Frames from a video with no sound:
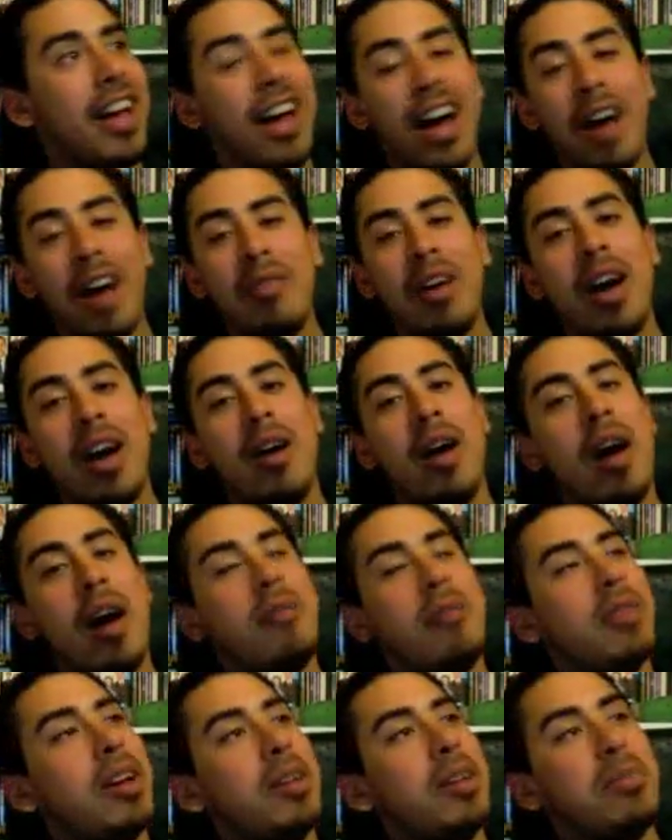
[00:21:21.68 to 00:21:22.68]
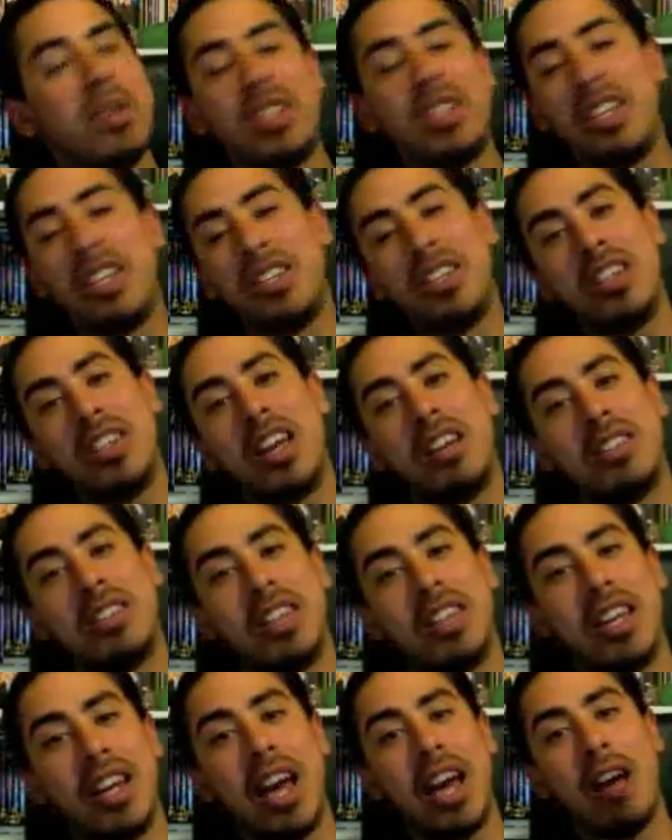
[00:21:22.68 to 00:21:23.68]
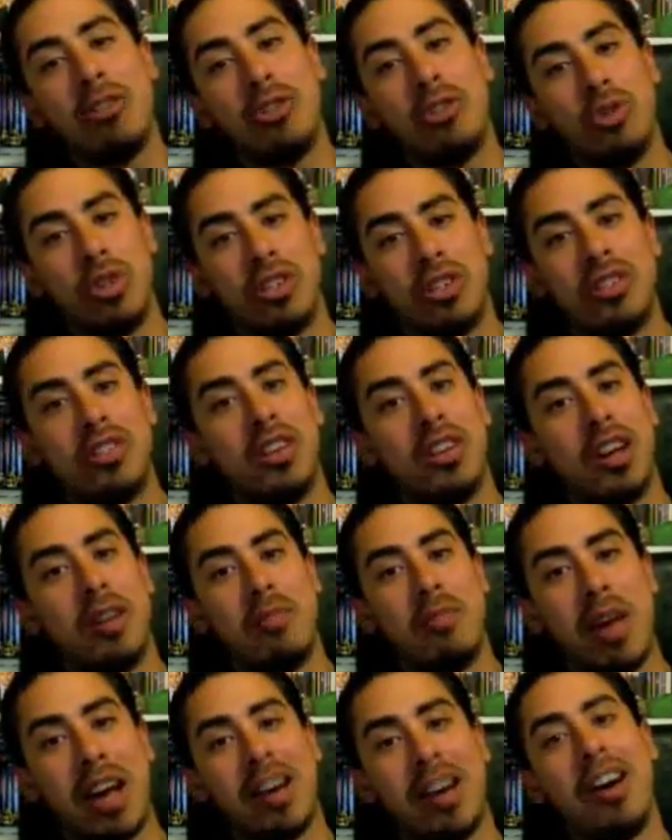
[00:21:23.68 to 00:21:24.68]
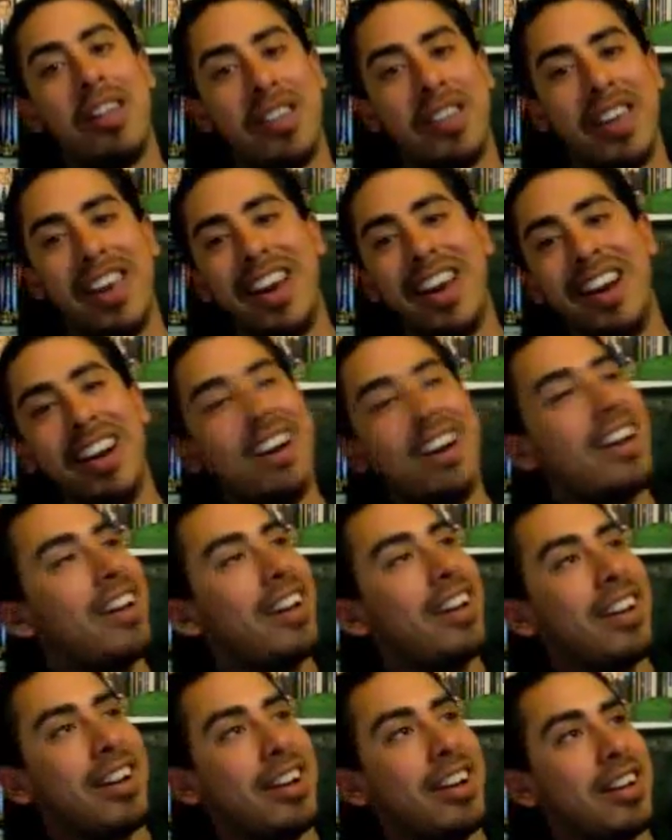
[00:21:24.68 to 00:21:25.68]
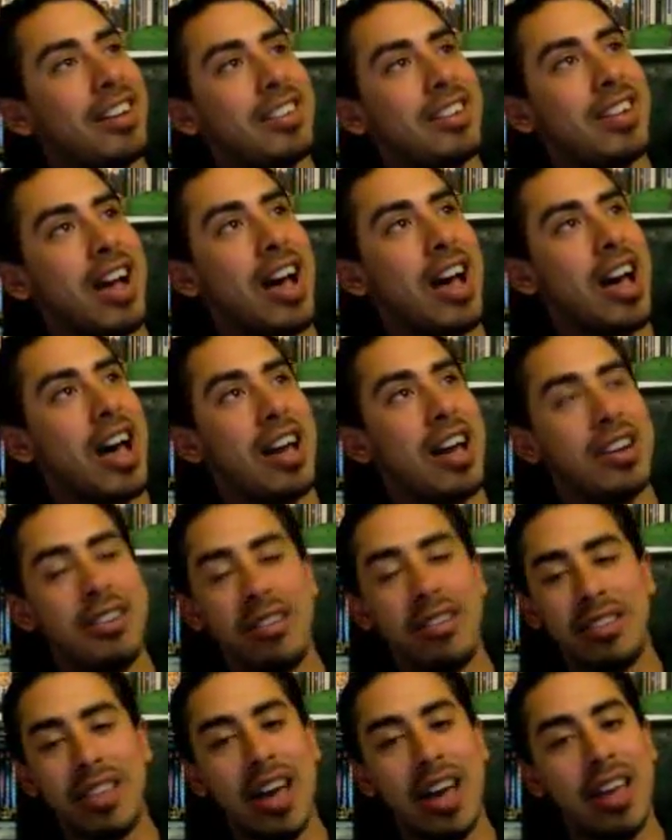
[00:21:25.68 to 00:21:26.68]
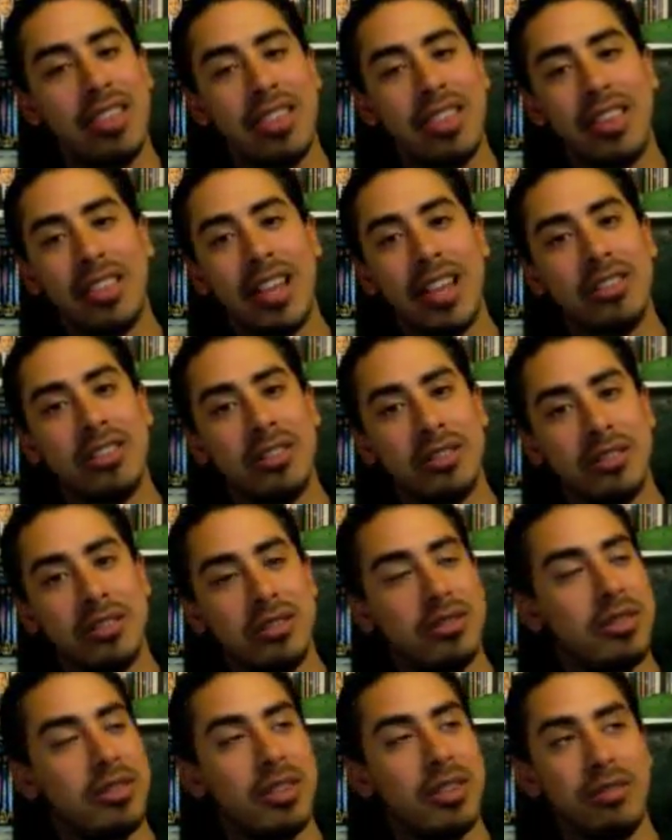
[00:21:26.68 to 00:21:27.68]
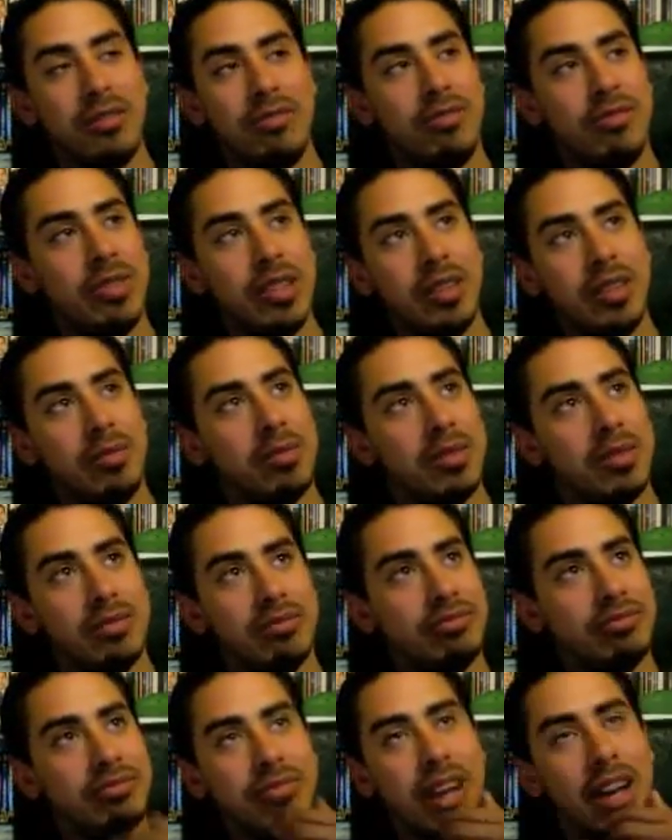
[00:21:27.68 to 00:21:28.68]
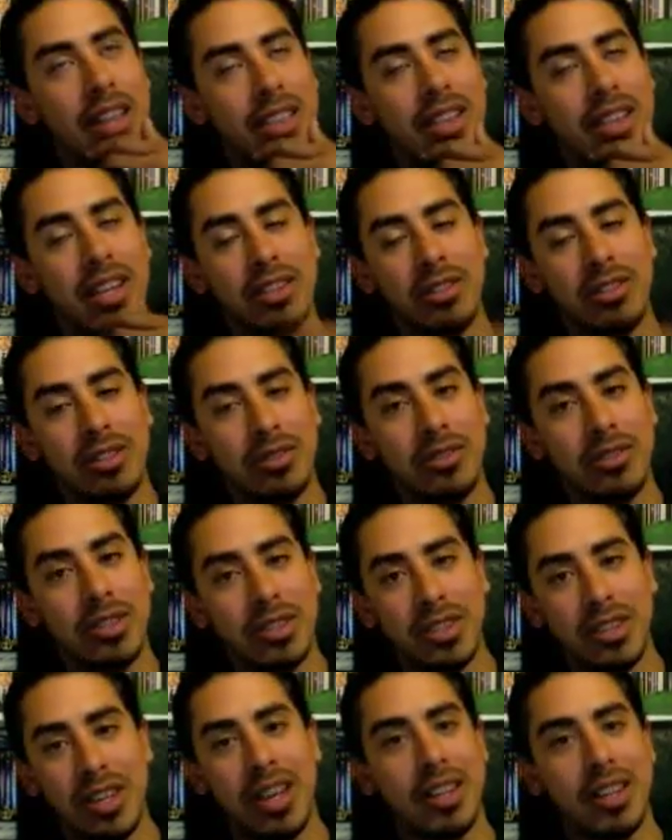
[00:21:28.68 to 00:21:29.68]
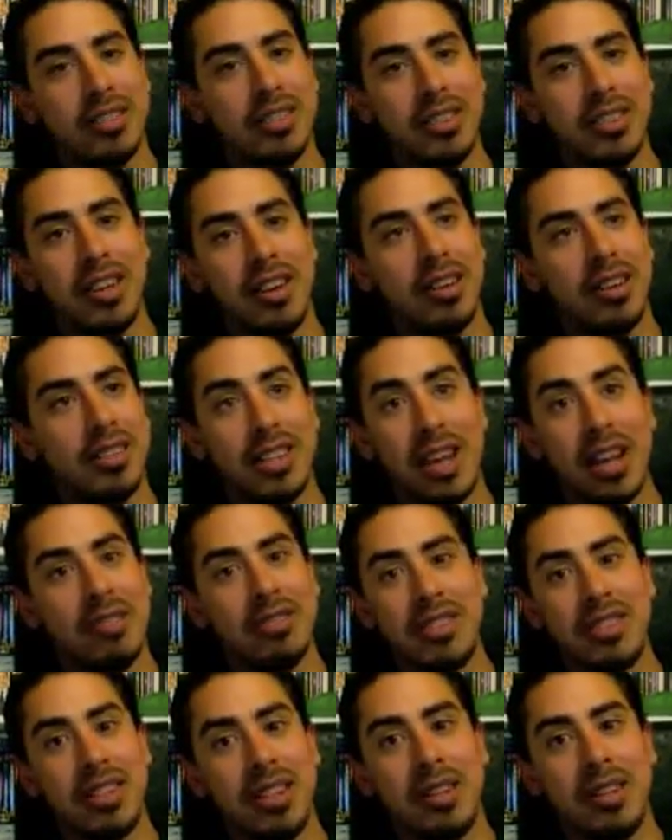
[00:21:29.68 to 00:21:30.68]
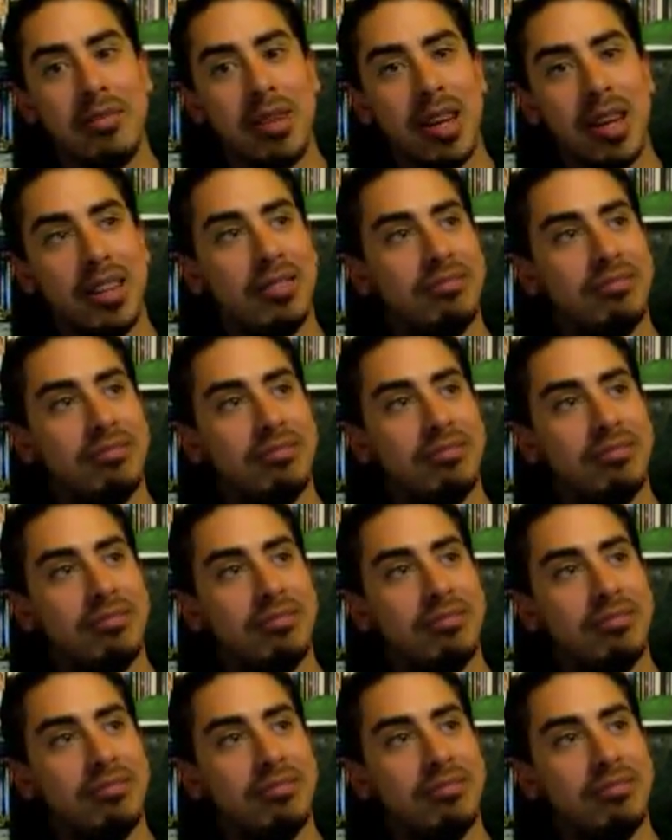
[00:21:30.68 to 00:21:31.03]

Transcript: I'm I'm gonna petition now to get outsourced to come back on the air, because I, I don't I think that show's uh, really been I think that show's officially canceled now because I haven't seen it come back